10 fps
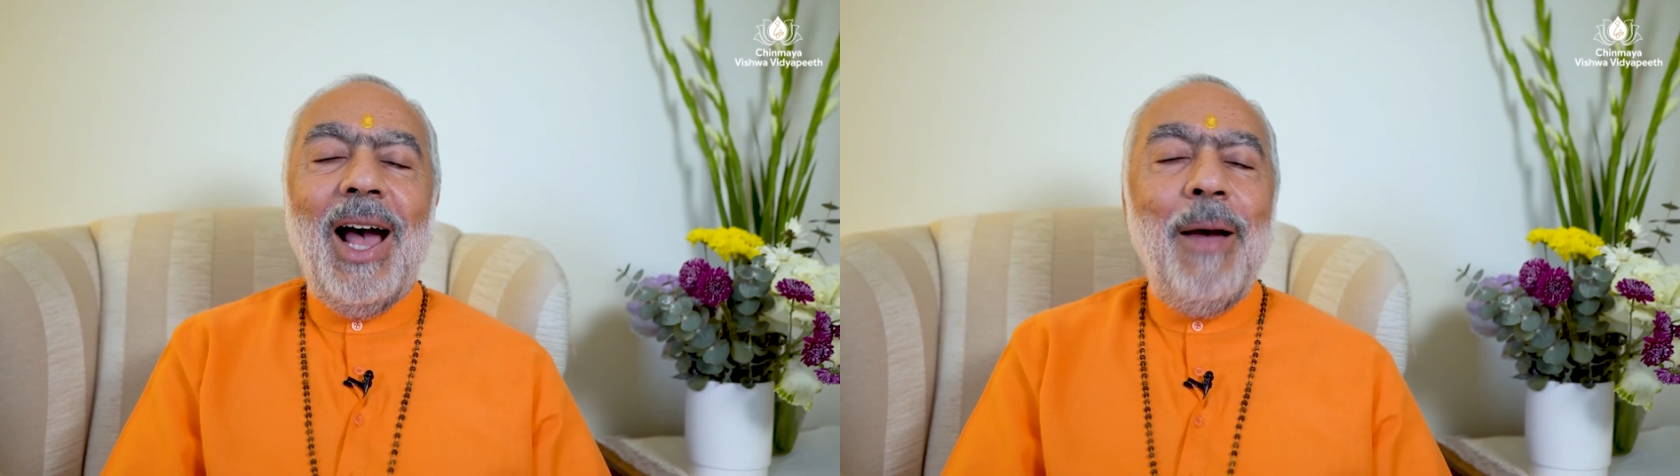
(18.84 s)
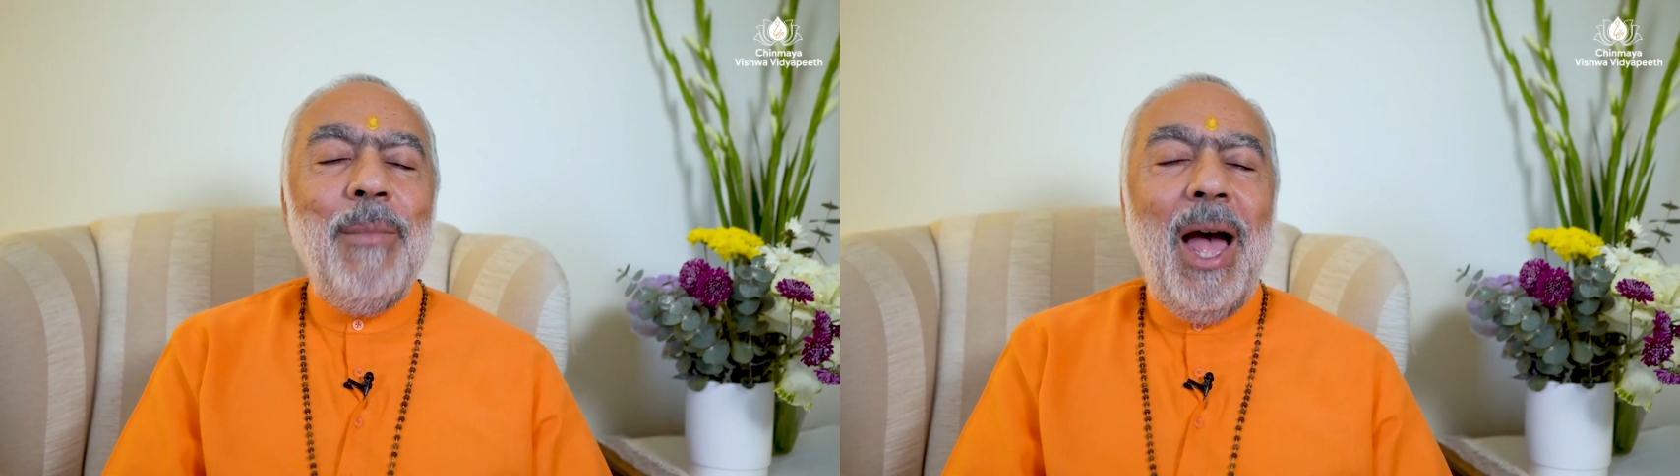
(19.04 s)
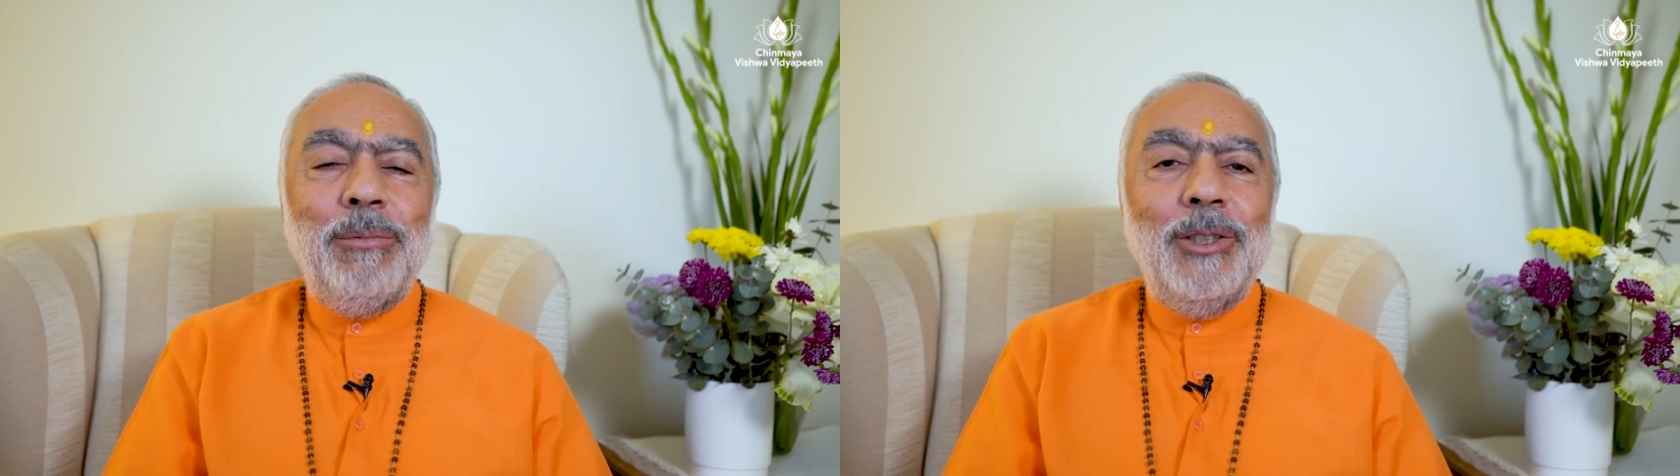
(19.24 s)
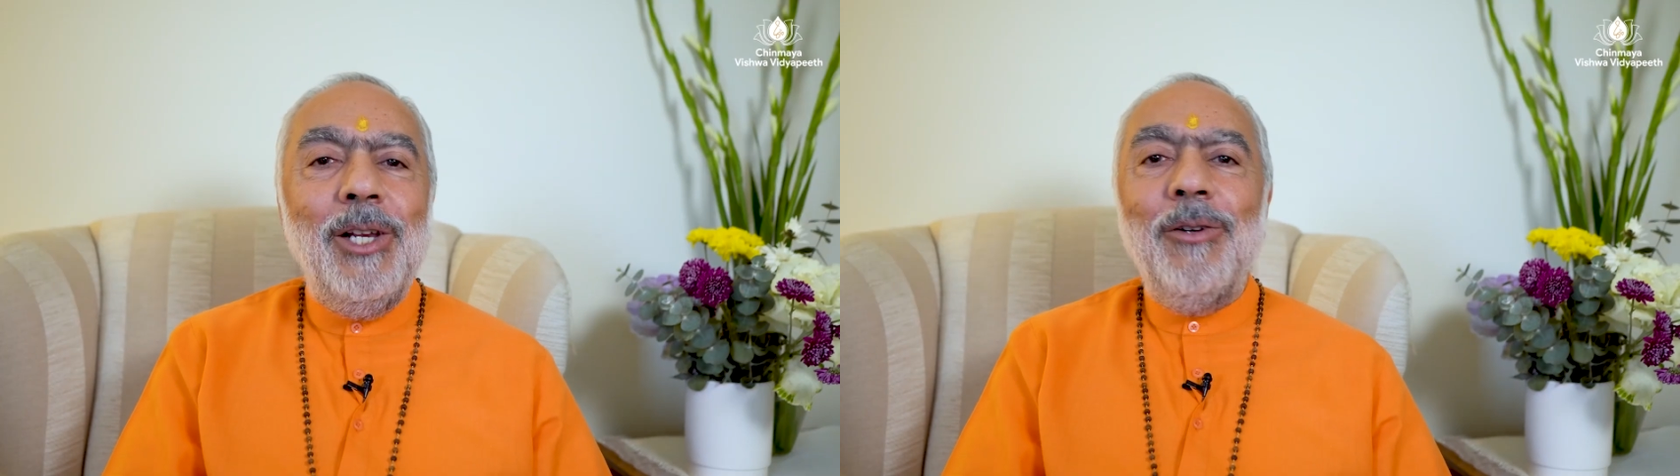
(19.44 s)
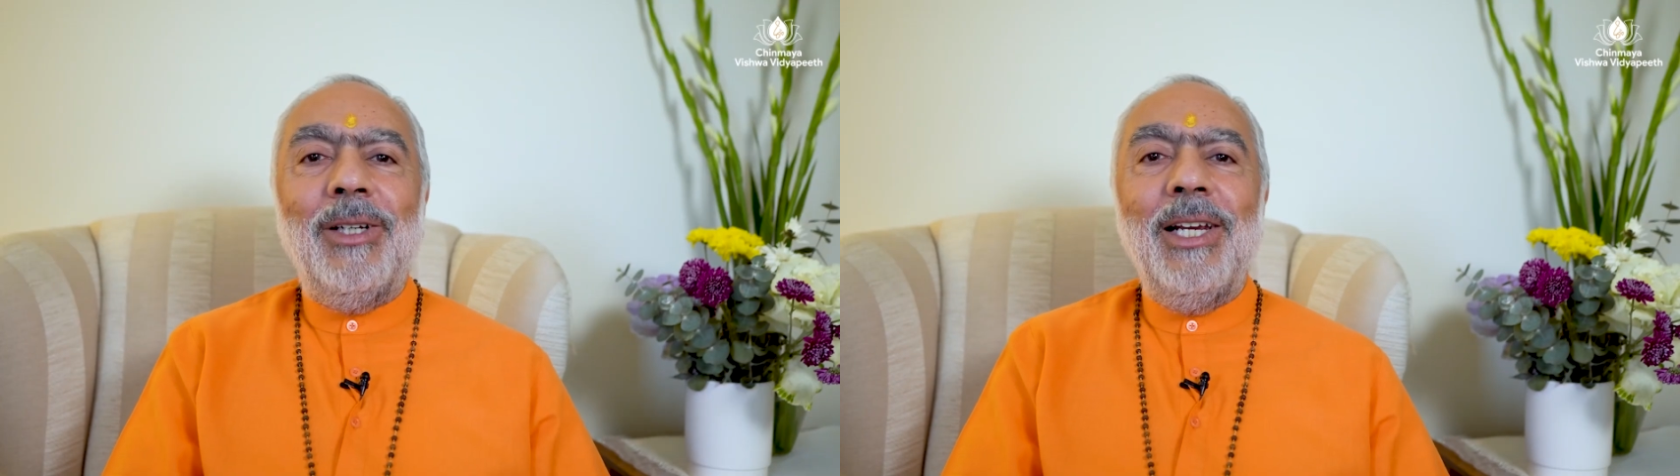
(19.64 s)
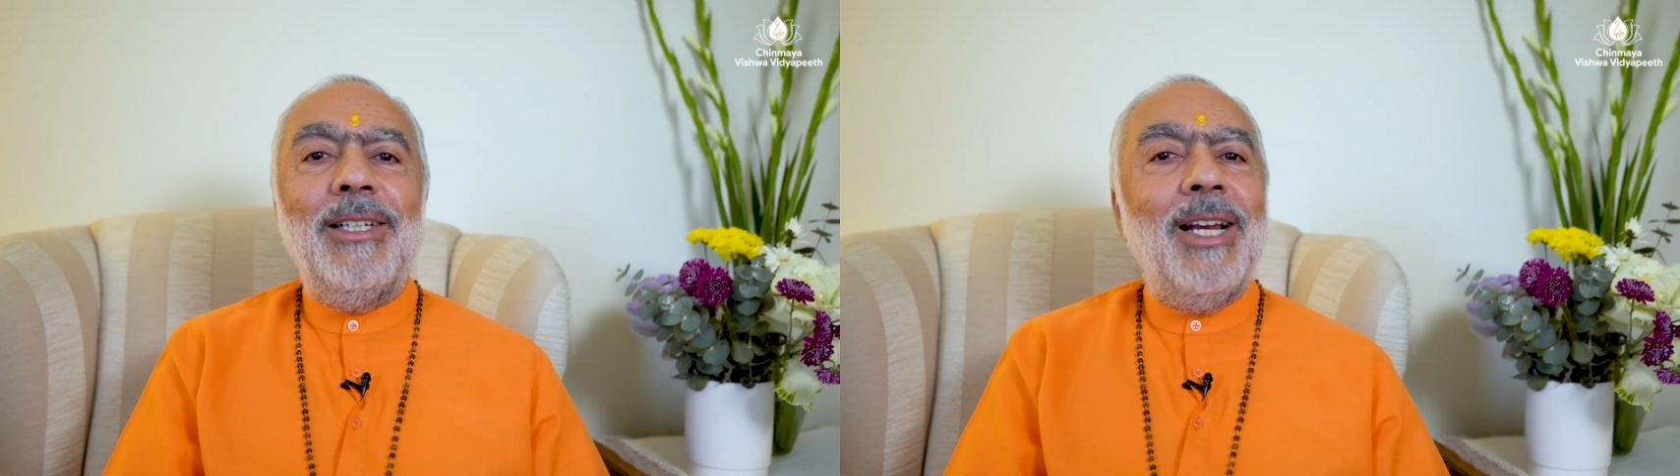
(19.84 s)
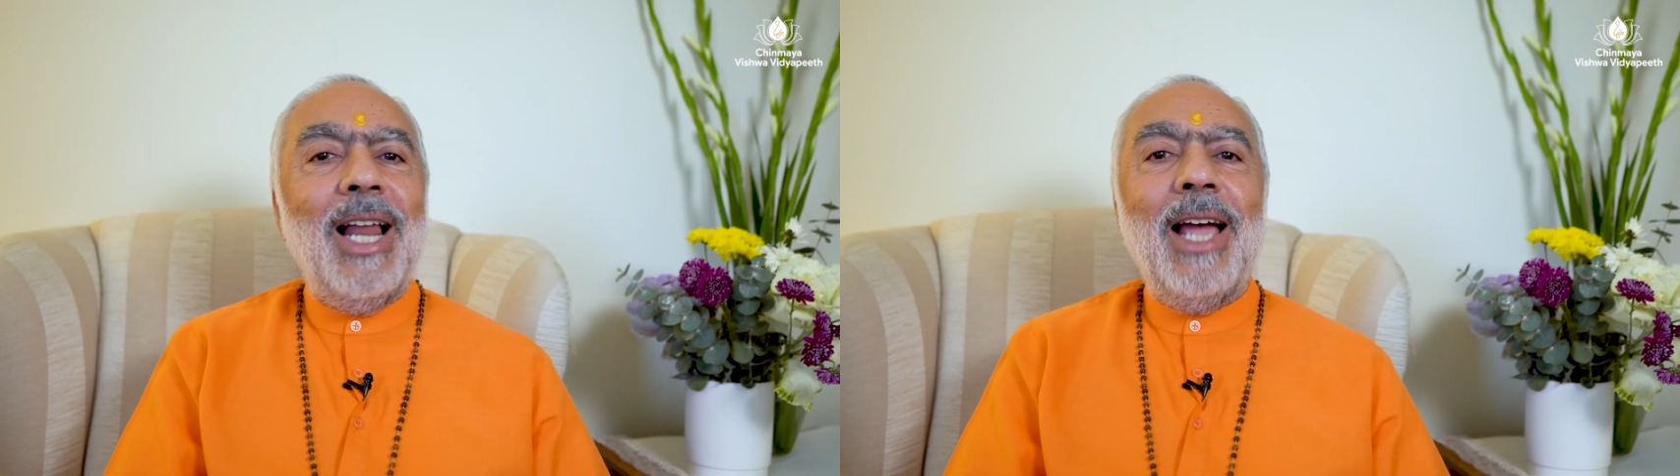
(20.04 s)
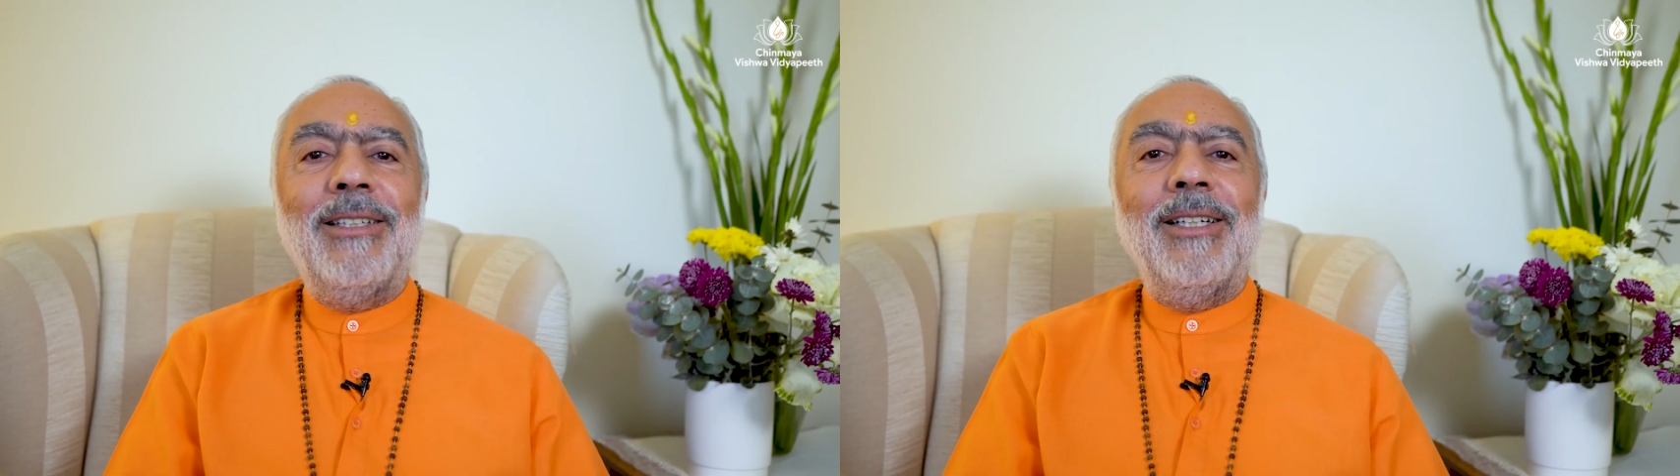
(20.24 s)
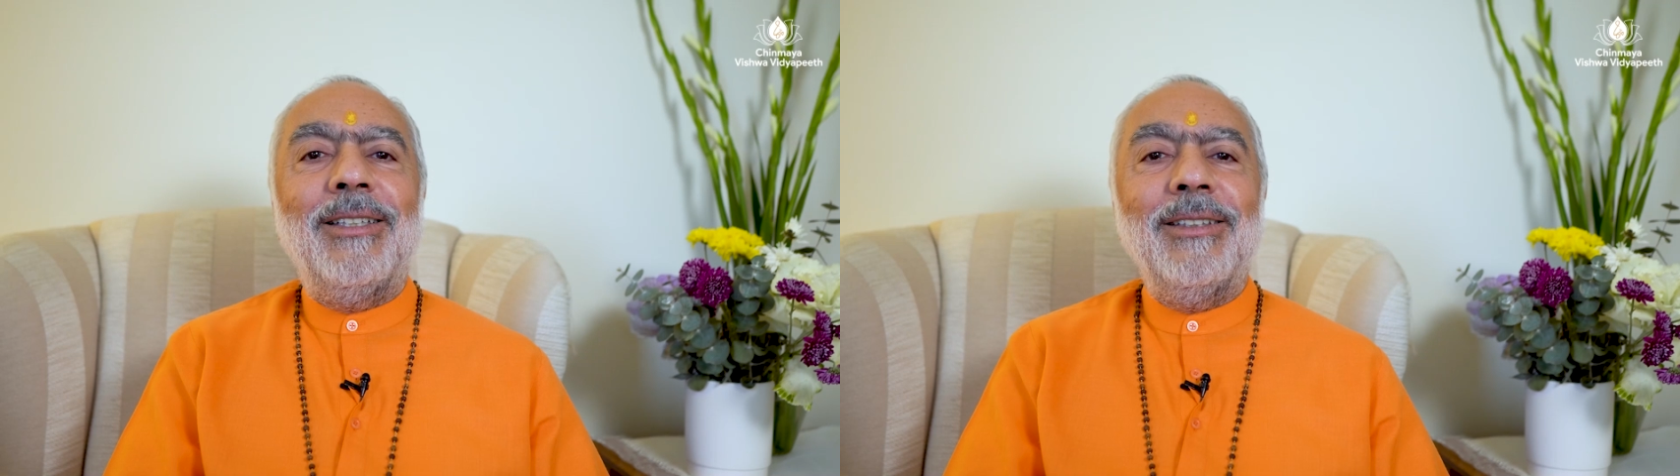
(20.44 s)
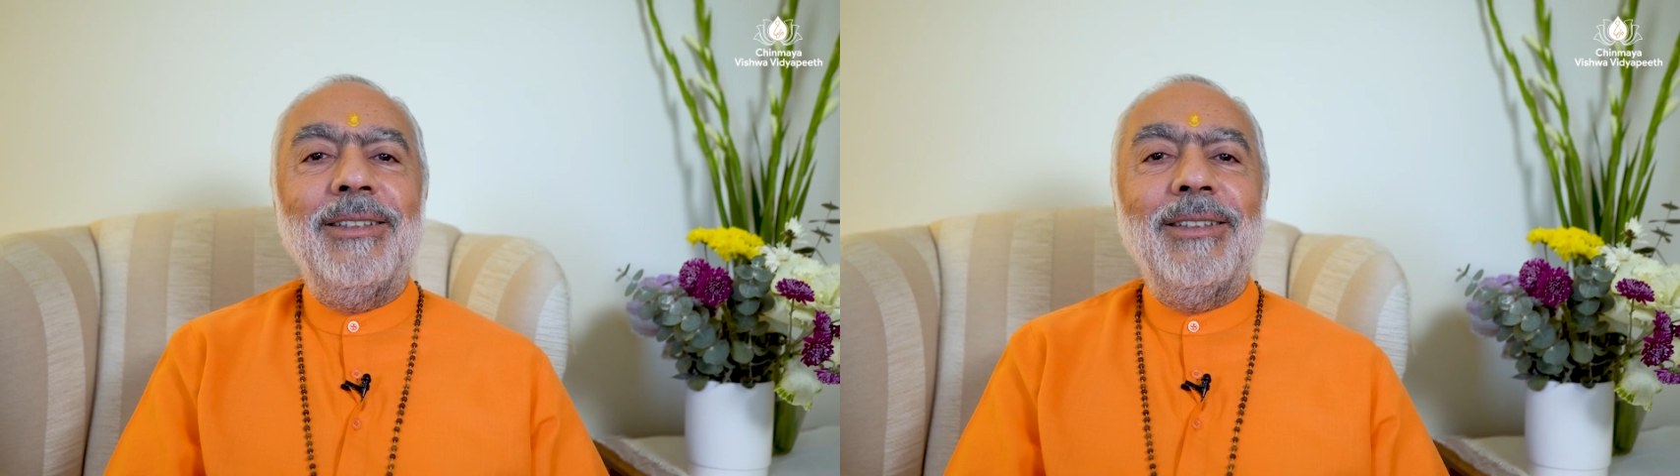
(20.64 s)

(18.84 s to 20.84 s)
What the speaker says: I'm absolutely delighted